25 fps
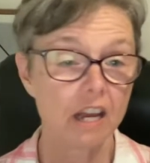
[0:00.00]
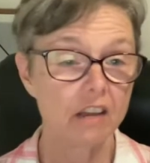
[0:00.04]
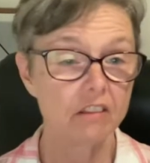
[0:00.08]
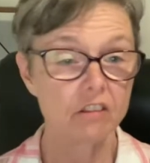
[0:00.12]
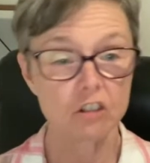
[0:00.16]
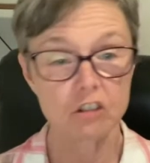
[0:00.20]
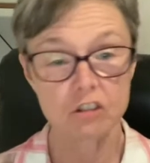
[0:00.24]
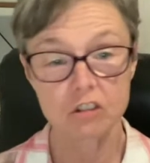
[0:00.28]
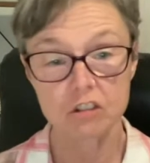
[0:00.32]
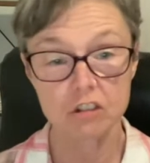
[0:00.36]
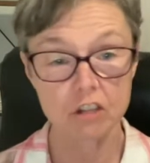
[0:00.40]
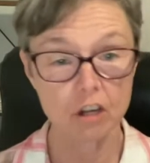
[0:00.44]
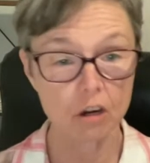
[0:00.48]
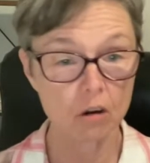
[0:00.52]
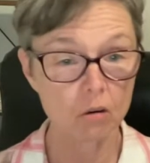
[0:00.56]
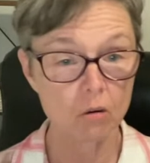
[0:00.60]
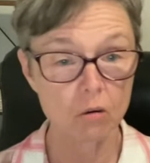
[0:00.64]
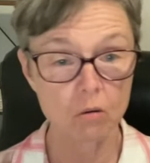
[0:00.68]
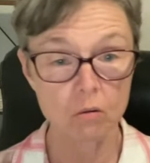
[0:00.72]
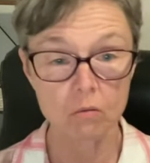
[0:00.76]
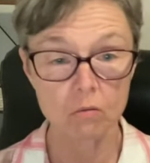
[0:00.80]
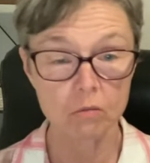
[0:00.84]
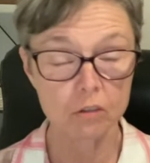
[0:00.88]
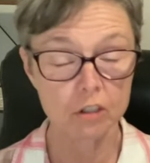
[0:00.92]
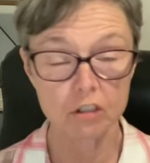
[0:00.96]
And there's
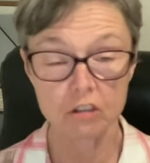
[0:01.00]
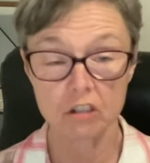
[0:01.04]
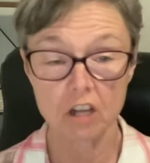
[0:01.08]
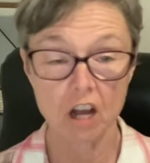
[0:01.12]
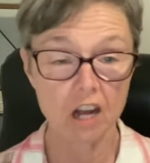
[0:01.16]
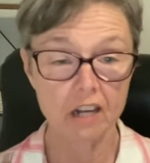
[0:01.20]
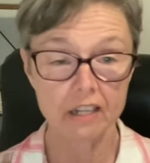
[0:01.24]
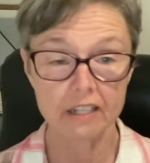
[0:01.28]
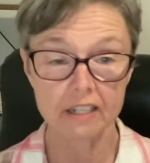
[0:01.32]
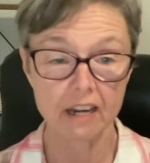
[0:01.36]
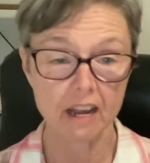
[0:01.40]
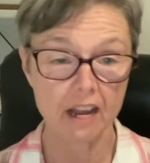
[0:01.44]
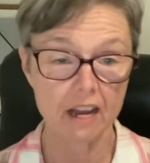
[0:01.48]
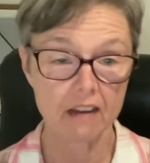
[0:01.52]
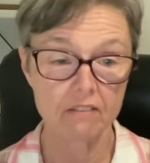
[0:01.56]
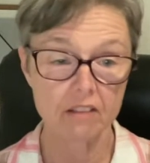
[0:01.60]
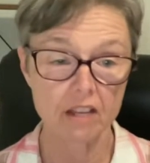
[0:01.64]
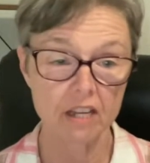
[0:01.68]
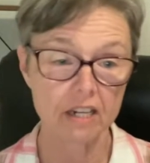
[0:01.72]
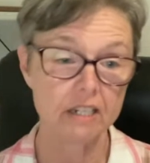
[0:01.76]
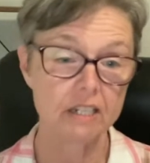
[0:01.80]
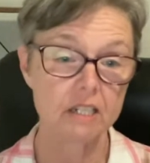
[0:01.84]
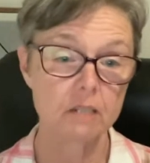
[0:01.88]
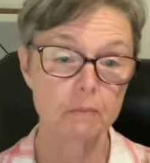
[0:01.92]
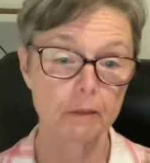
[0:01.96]
no, you're not going to have
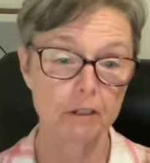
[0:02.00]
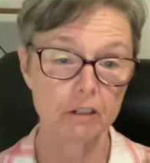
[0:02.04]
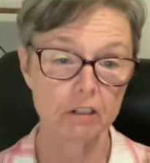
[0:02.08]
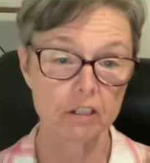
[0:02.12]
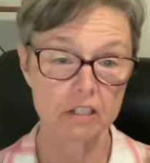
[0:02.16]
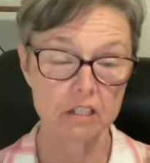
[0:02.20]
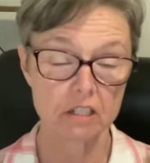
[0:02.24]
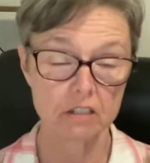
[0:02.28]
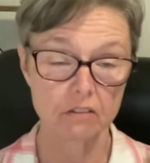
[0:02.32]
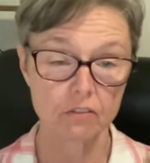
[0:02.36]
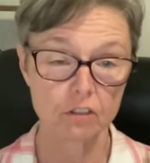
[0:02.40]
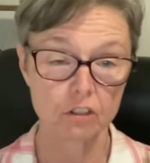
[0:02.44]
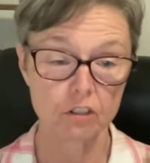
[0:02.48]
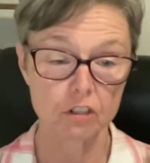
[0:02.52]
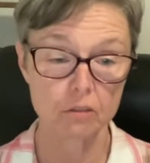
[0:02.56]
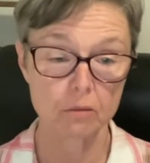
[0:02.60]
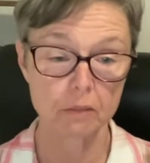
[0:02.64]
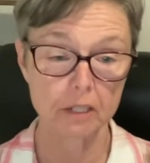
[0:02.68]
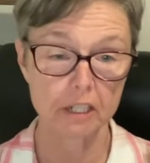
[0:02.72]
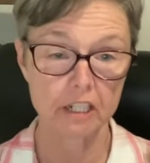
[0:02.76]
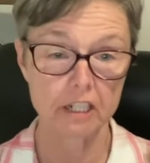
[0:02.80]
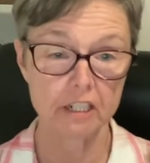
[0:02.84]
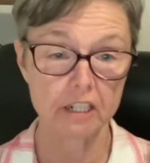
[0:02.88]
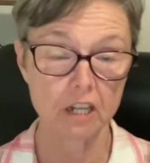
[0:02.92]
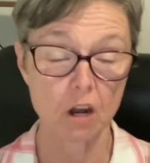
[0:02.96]
that experience if you're
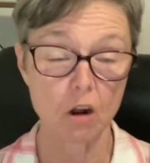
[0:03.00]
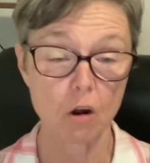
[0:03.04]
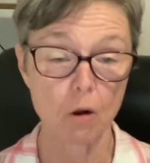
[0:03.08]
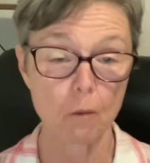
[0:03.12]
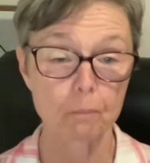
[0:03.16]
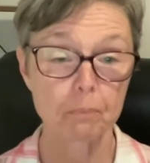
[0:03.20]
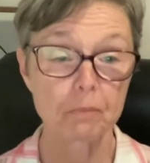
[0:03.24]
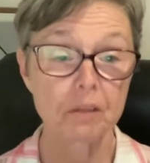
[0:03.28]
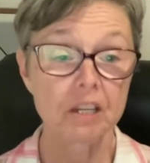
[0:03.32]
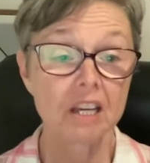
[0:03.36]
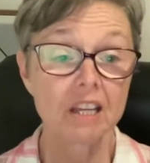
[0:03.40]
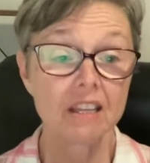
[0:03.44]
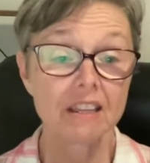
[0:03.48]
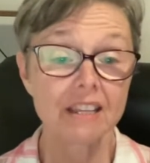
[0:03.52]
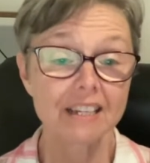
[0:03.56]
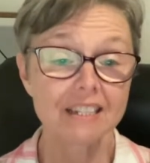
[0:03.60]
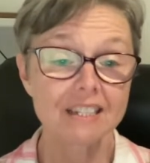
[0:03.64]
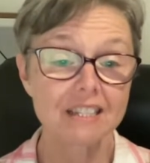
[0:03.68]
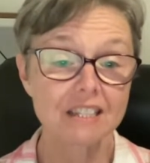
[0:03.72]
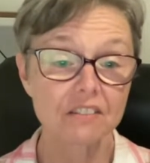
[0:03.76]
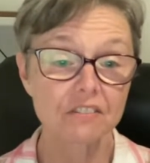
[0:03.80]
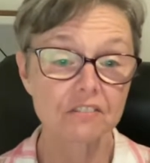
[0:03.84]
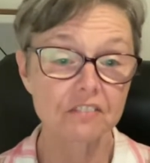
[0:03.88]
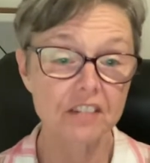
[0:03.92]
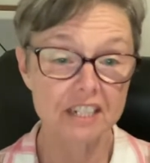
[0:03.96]
doing it at home.
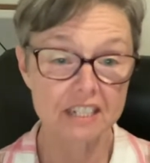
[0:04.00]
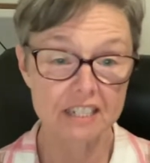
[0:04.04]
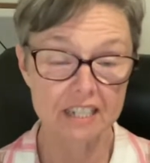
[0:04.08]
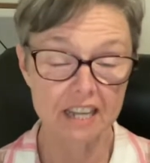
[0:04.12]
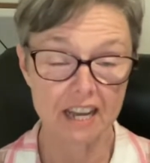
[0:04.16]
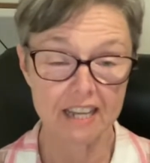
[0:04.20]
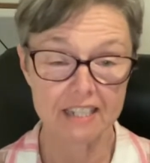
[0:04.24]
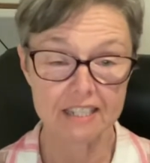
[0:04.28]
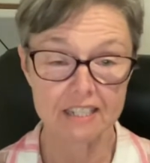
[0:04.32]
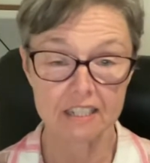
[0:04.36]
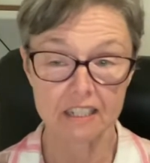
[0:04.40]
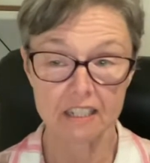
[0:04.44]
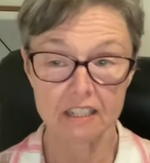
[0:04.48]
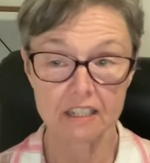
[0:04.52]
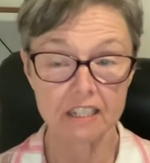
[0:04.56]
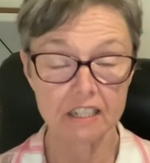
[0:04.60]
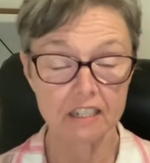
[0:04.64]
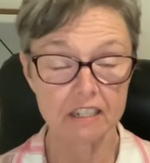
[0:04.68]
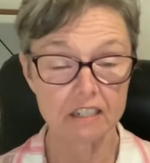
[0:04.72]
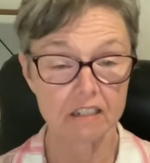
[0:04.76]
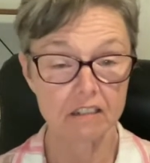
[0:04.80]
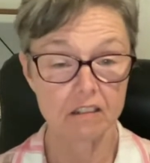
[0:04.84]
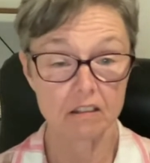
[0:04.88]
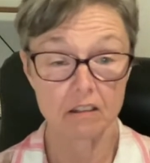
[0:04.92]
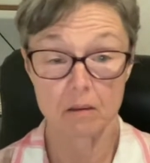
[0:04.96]
That's the fantastic
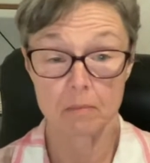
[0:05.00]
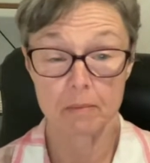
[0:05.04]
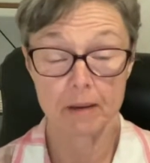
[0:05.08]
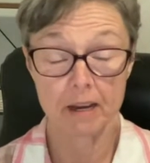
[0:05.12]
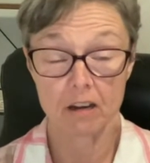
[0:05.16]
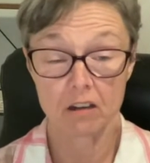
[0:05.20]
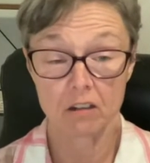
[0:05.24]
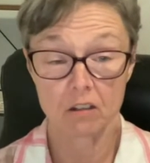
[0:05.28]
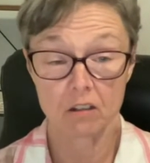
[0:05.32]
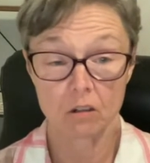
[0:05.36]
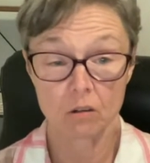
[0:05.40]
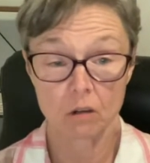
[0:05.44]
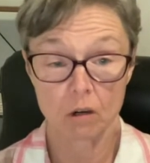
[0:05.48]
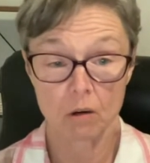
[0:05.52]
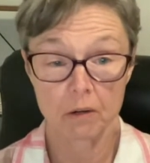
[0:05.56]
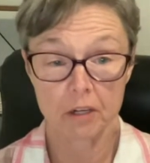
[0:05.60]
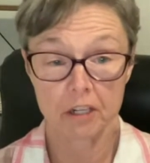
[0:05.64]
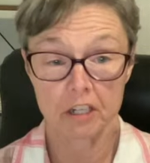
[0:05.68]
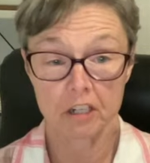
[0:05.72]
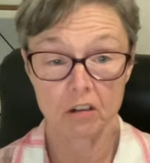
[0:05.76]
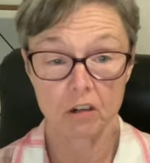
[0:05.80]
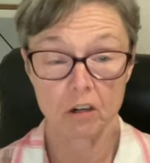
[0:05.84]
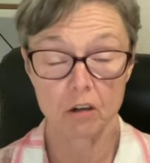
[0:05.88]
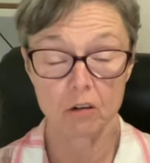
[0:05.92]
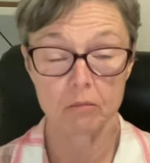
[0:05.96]
thing about
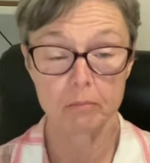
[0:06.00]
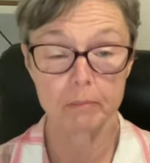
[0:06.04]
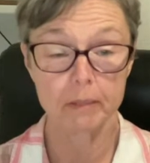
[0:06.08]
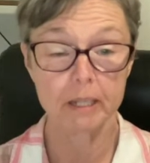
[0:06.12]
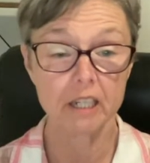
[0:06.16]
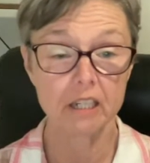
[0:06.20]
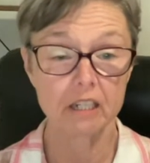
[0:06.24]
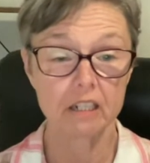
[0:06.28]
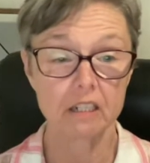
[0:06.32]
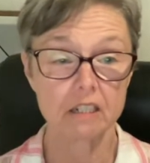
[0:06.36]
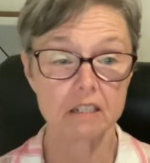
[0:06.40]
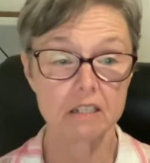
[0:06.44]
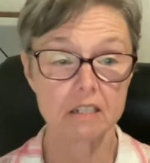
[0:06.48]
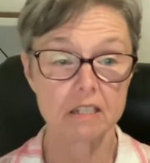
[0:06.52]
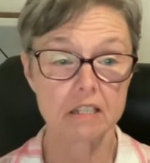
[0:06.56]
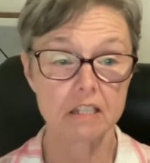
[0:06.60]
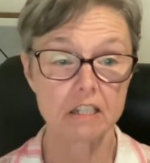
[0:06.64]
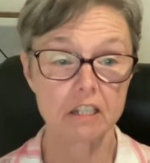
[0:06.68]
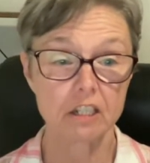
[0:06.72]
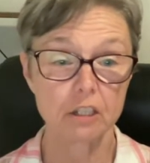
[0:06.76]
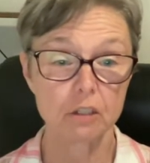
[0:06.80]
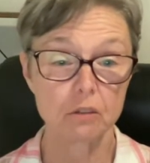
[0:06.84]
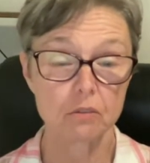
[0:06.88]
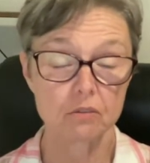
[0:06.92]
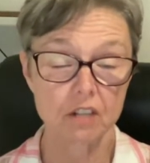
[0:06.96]
growing your own meat, is
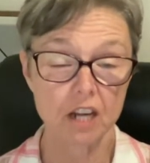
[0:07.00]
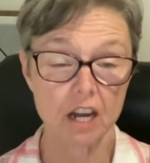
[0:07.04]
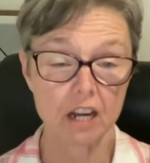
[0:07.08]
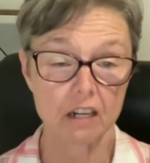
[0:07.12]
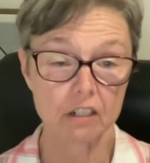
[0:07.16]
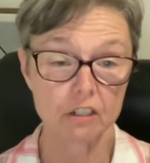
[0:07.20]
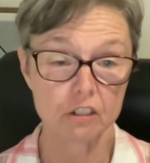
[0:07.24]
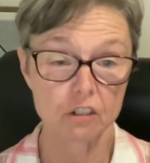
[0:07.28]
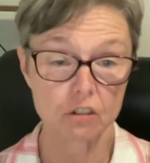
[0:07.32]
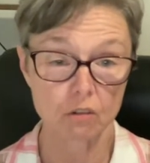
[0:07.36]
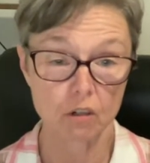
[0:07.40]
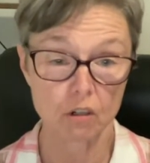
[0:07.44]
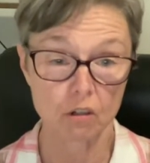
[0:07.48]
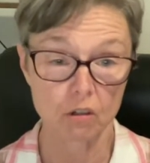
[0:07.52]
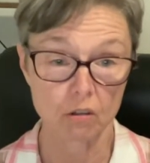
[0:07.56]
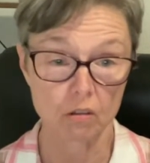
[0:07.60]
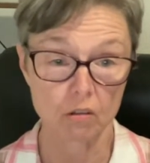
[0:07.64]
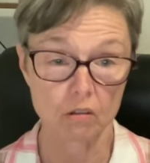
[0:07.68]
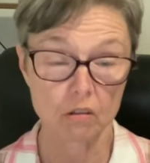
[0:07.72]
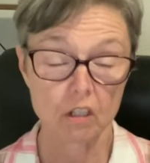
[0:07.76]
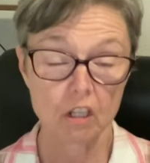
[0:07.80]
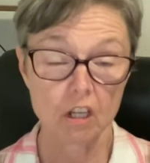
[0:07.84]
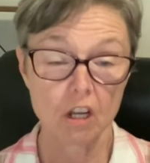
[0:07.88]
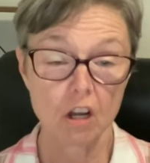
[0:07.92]
that you've got control